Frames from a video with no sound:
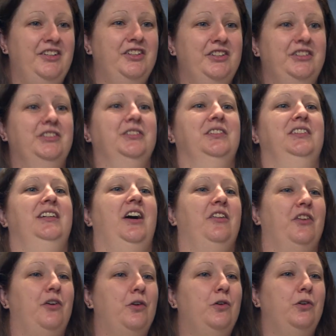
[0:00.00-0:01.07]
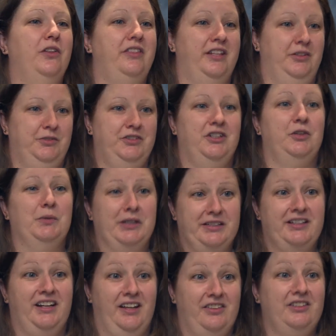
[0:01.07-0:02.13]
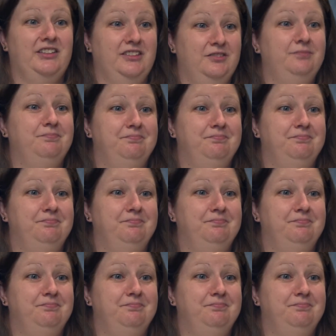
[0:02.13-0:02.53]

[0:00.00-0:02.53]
knew how the whole thing was going to work together.